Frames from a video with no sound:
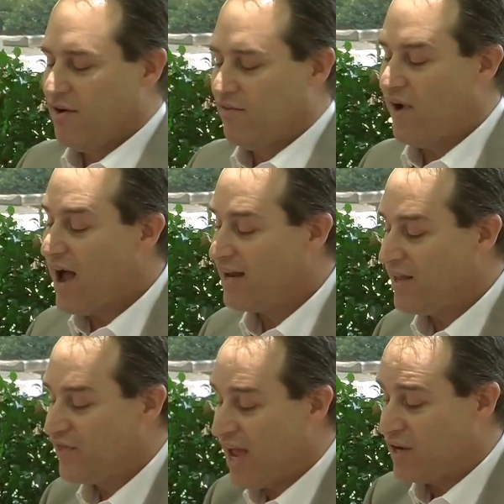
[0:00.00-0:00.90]
Finally,
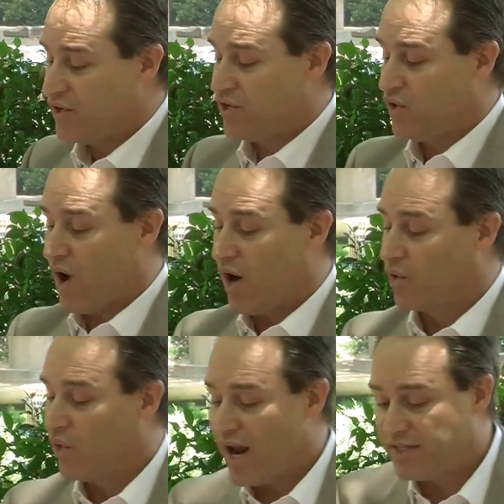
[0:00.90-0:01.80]
thank you to our
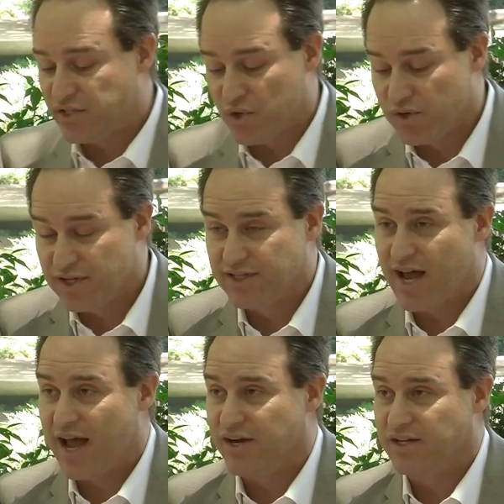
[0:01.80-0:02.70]
great student
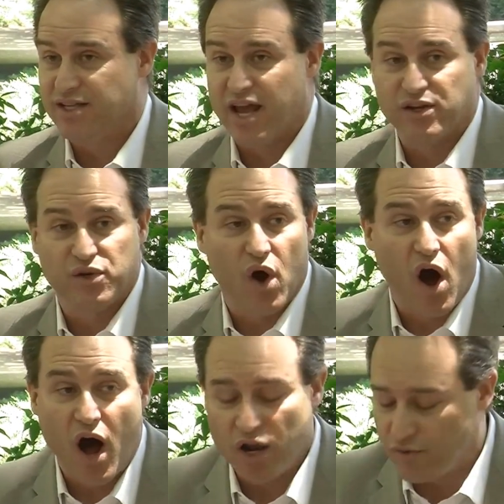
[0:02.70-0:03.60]
designers and to
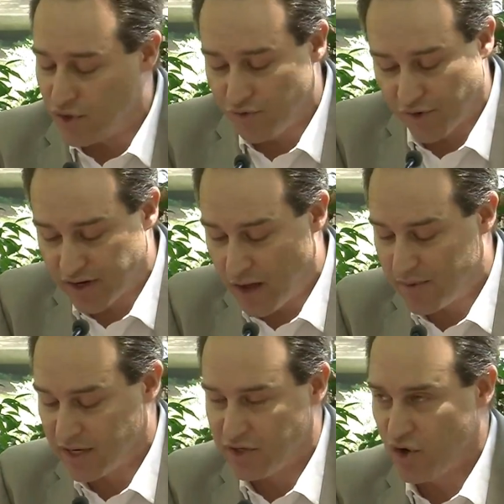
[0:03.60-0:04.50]
all of you for
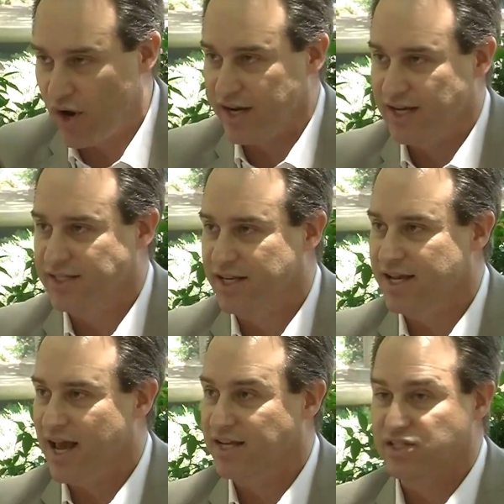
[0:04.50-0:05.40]
coming and joining us
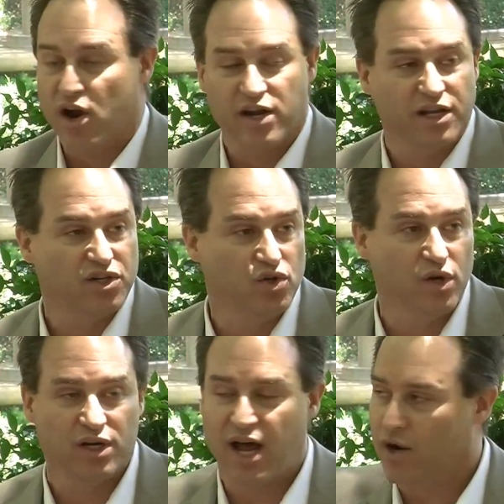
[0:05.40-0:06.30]
today. Starting at 2
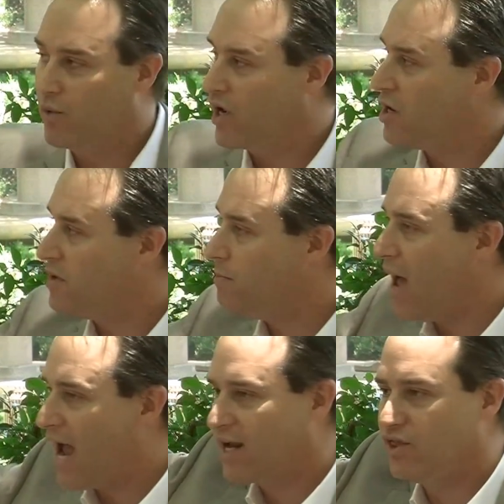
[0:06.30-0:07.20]
o'clock, we're going to be
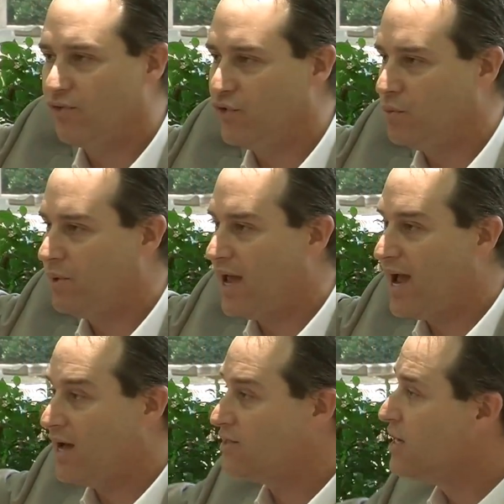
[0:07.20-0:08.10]
back in the Freud
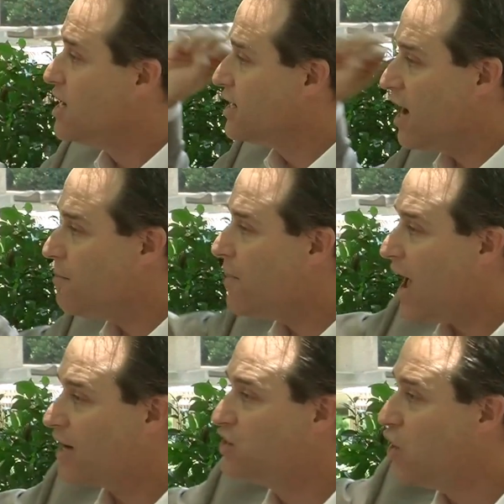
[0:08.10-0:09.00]
Playhouse. Come
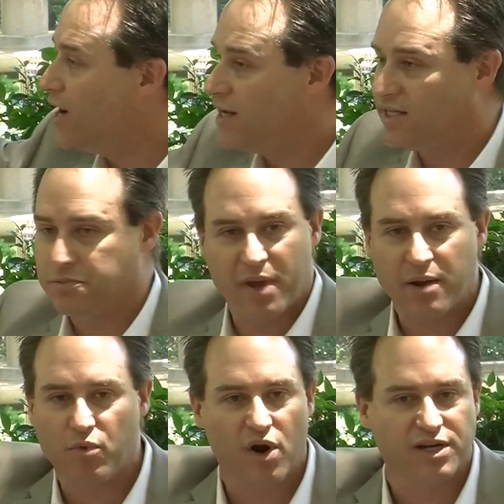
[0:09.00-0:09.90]
back, join us,
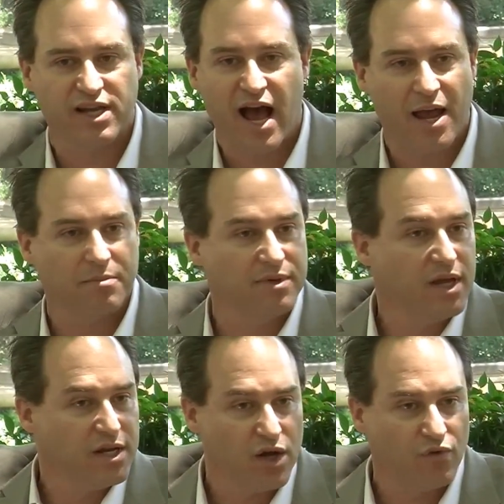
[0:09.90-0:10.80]
spend more time.
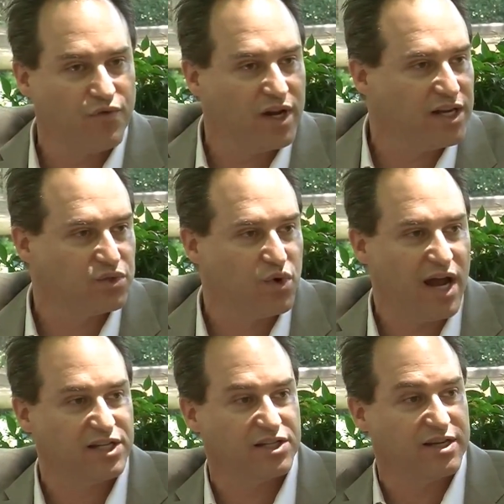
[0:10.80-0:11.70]
Don't feel as
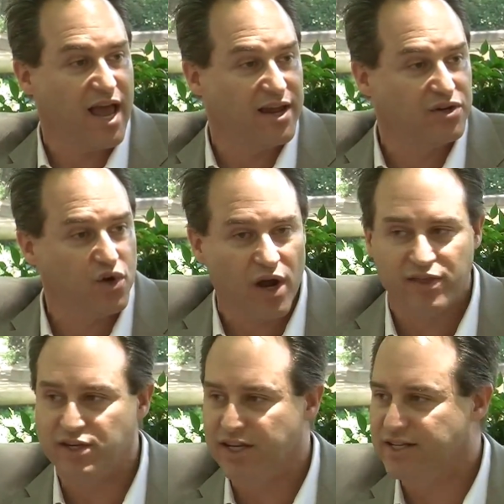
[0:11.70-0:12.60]
rushed. Enjoy
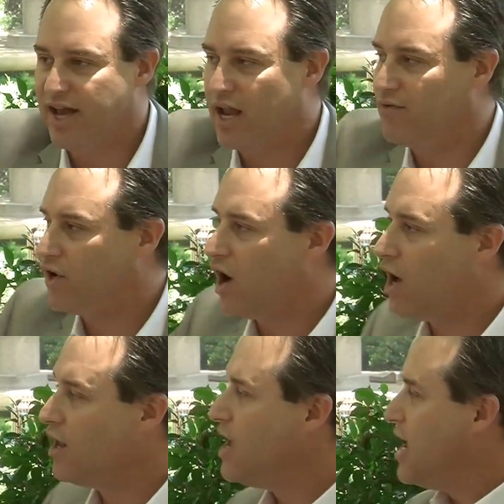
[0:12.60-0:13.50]
the detail of it
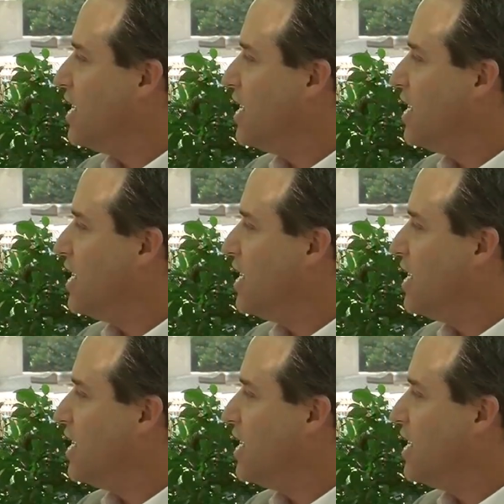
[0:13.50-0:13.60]
all.